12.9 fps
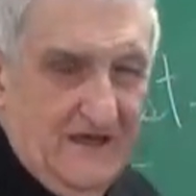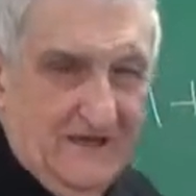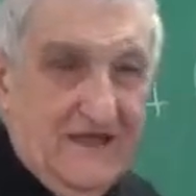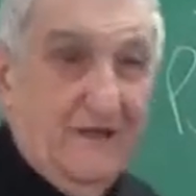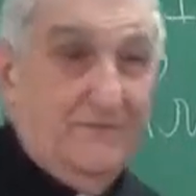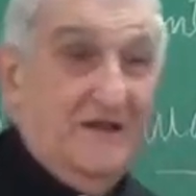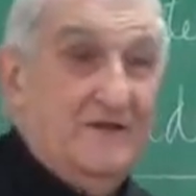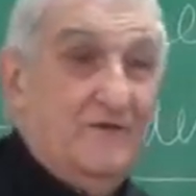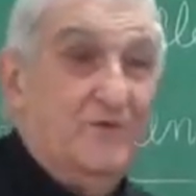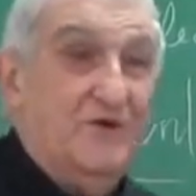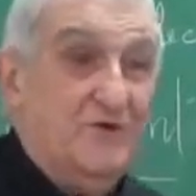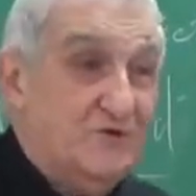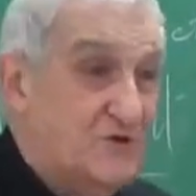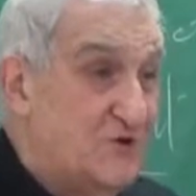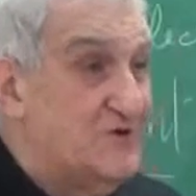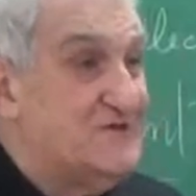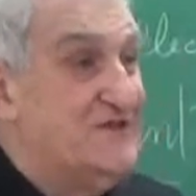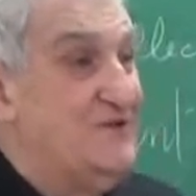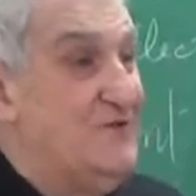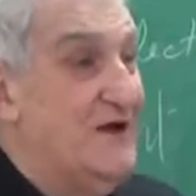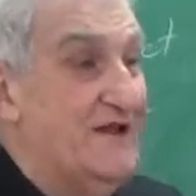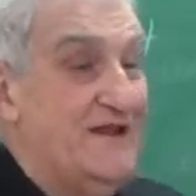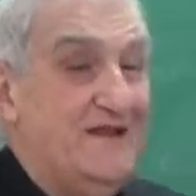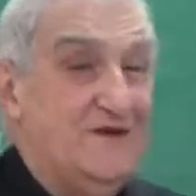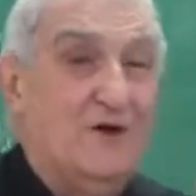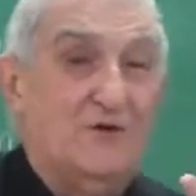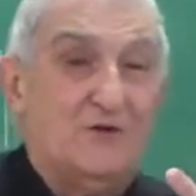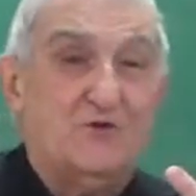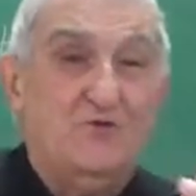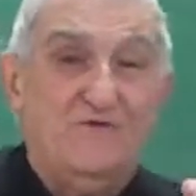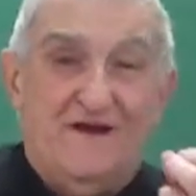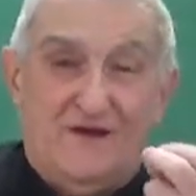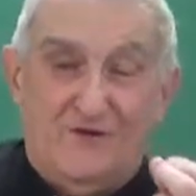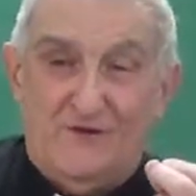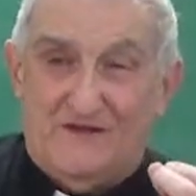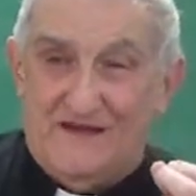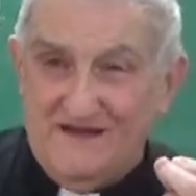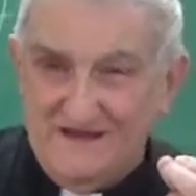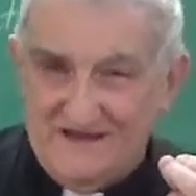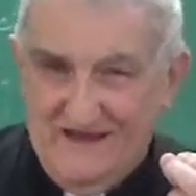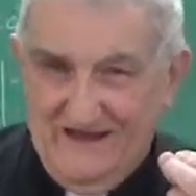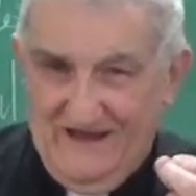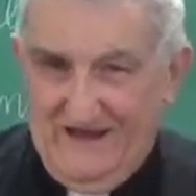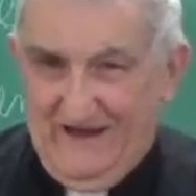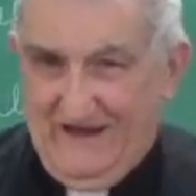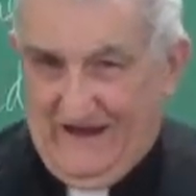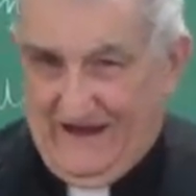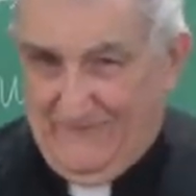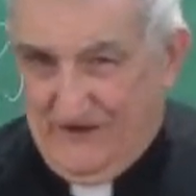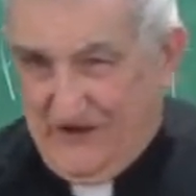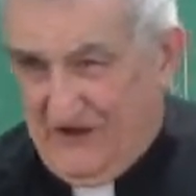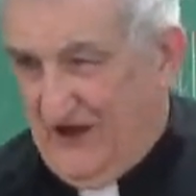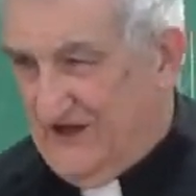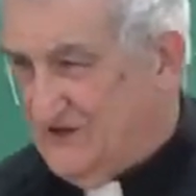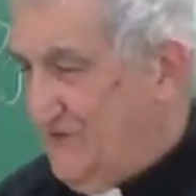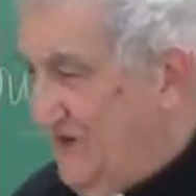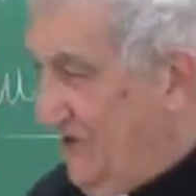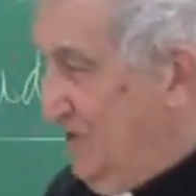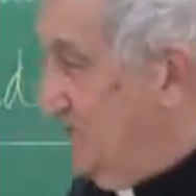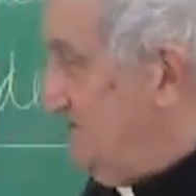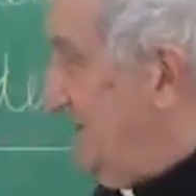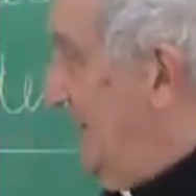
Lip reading: That means we use continually our two faculties, and because we use